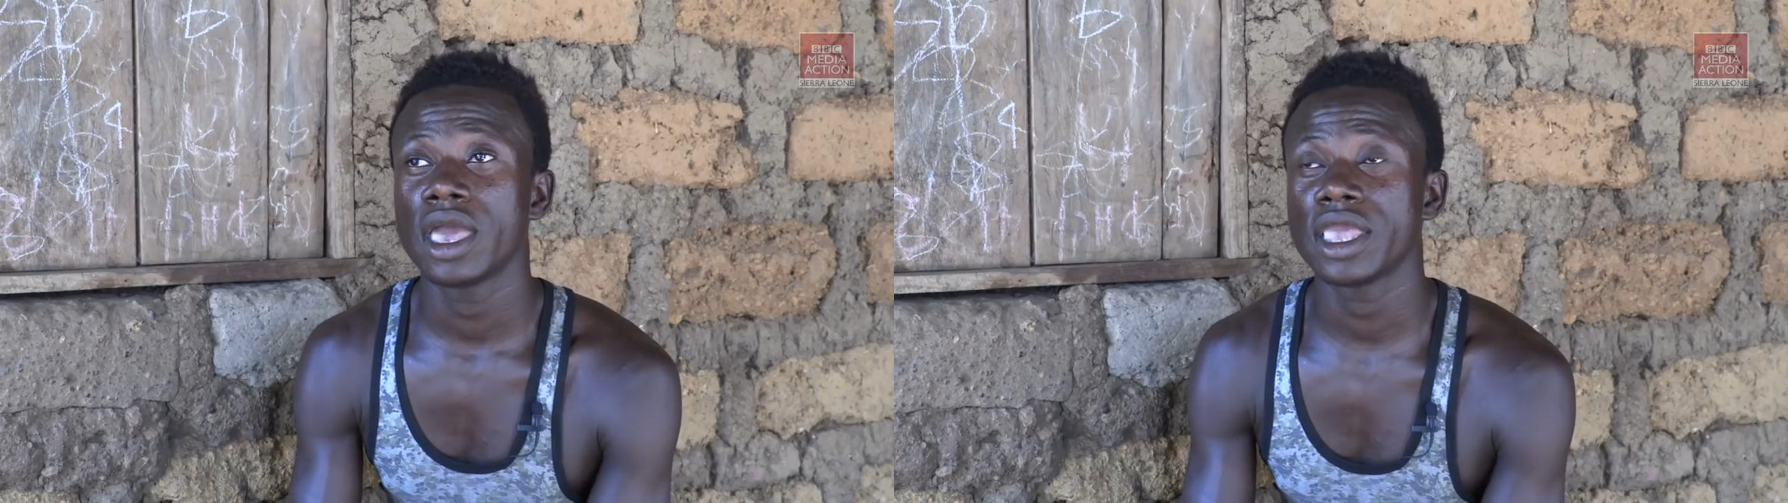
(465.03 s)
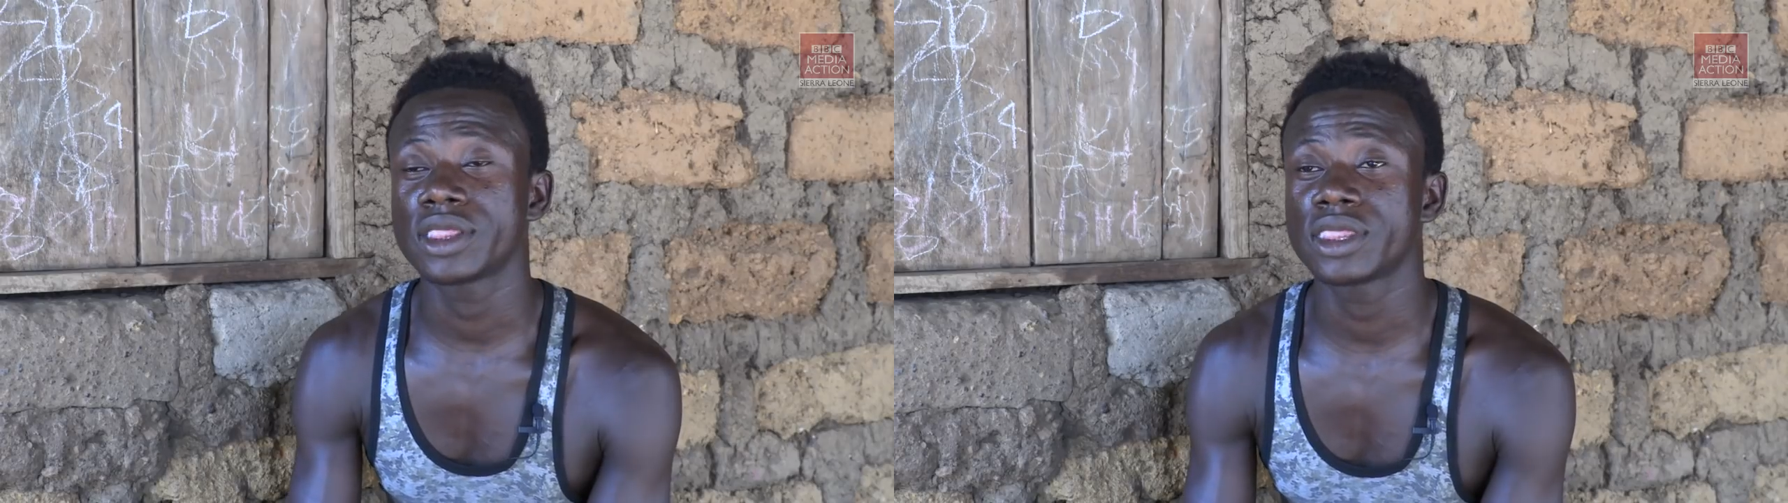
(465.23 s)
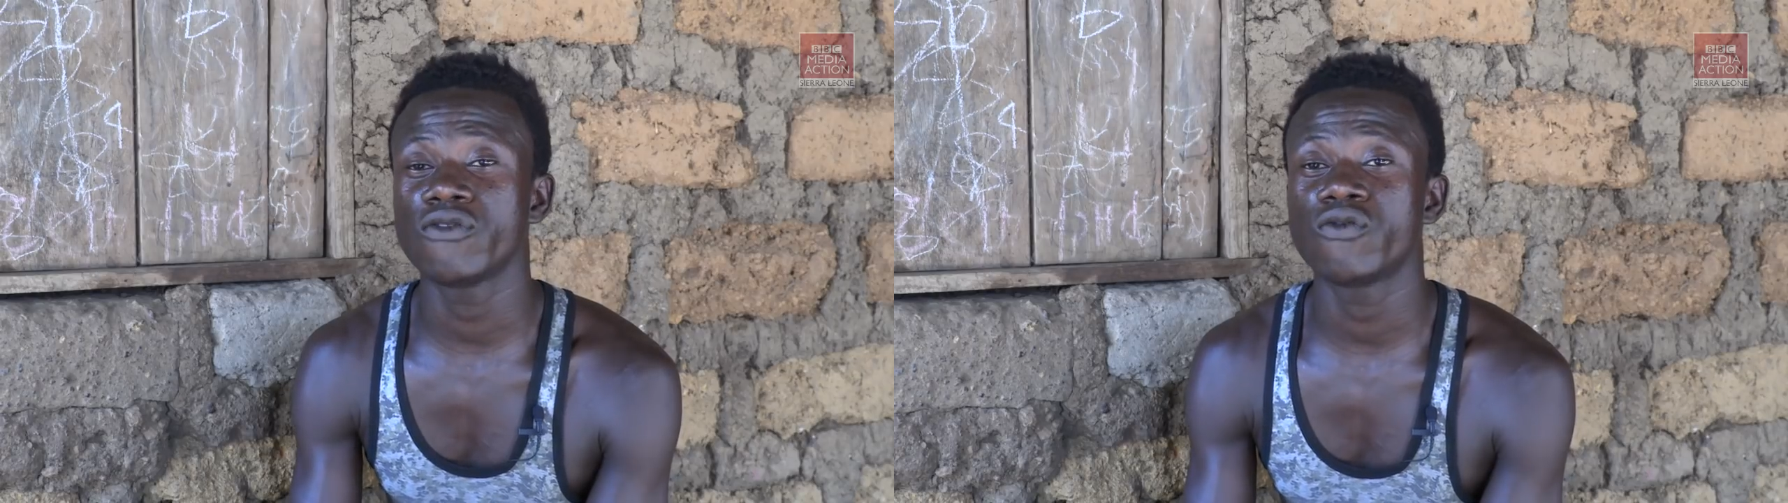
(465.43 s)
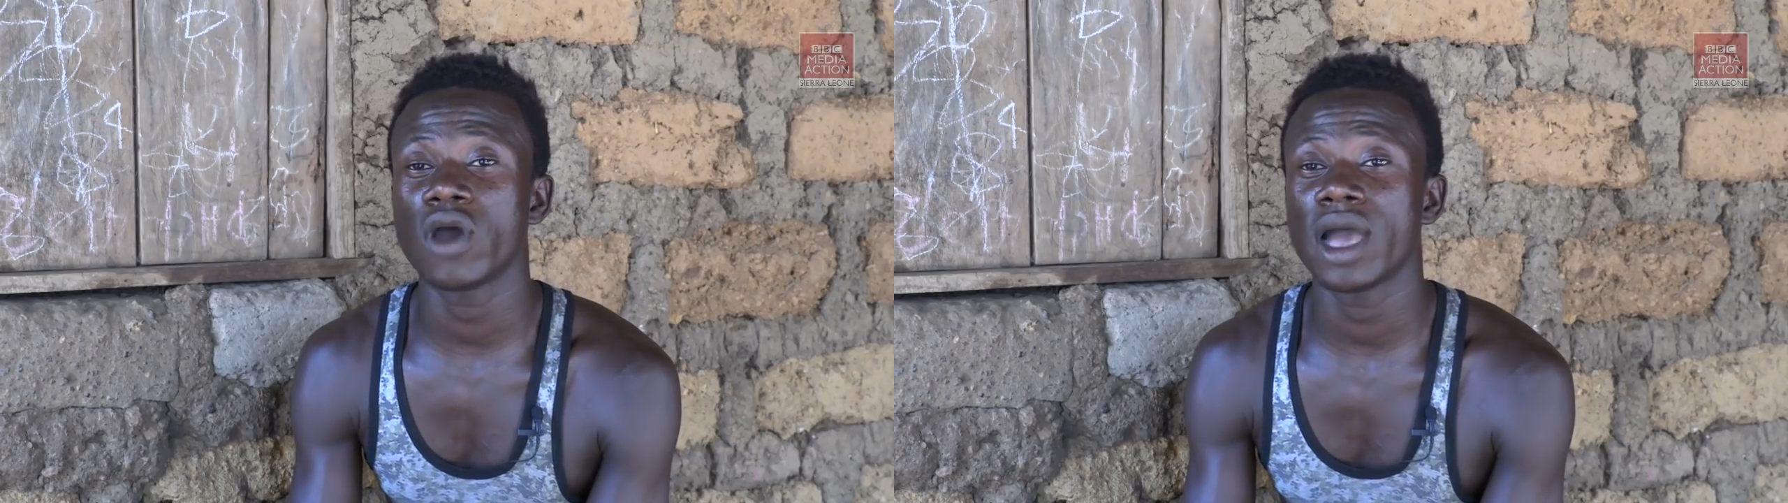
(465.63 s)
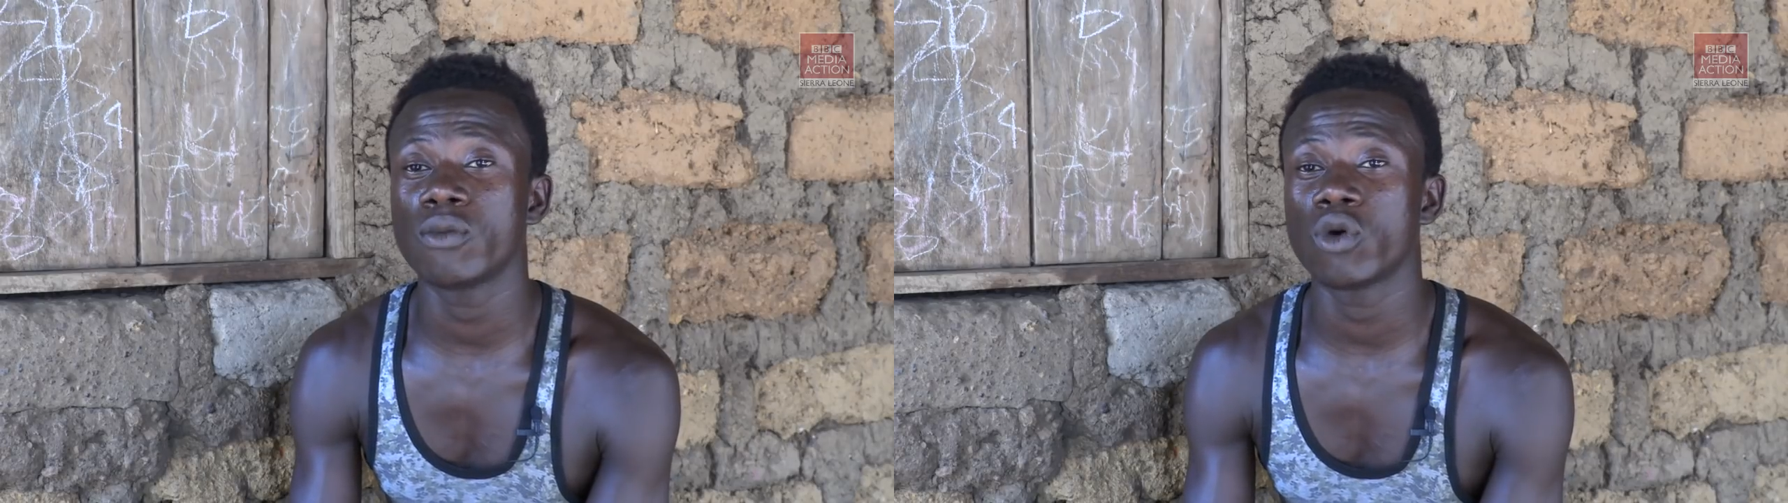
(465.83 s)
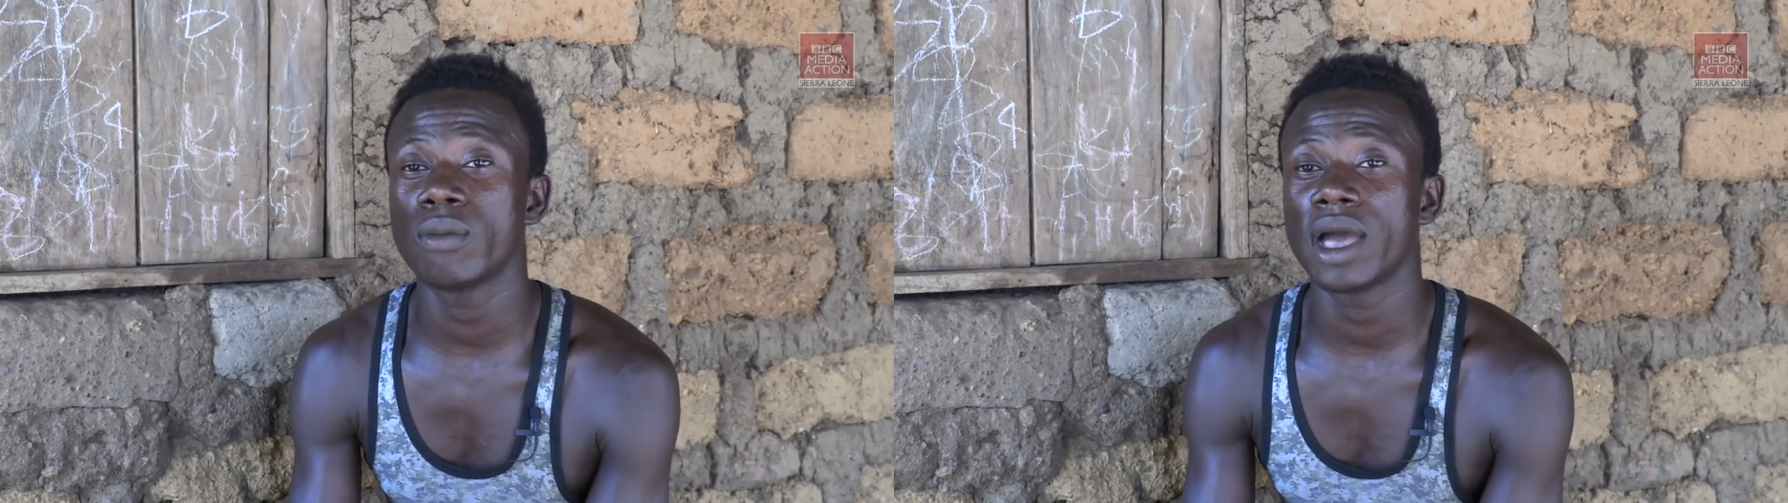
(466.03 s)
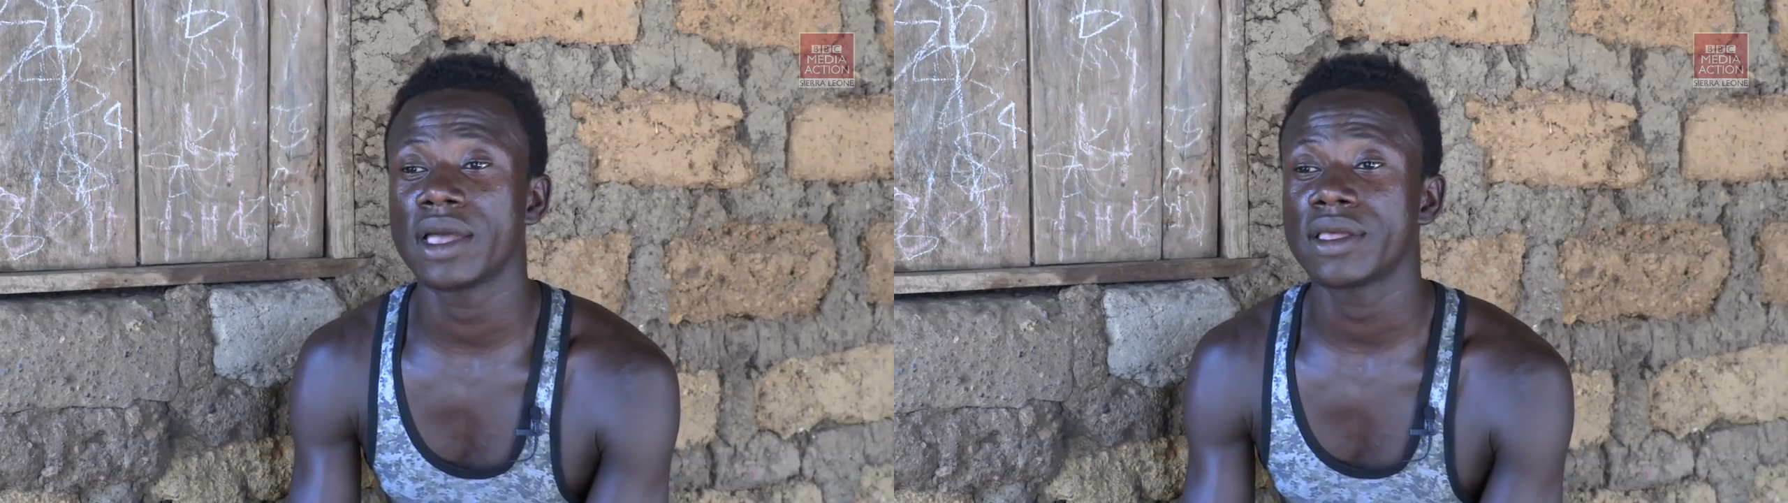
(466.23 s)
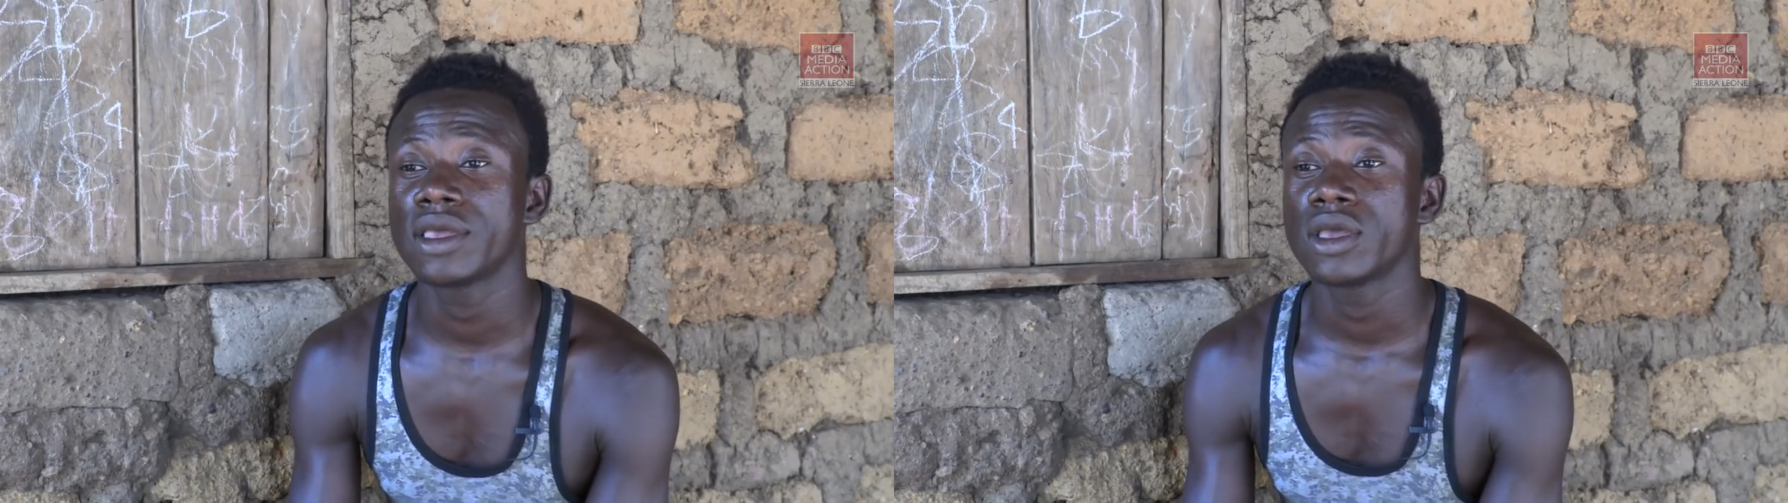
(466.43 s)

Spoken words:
a thief or arm robber,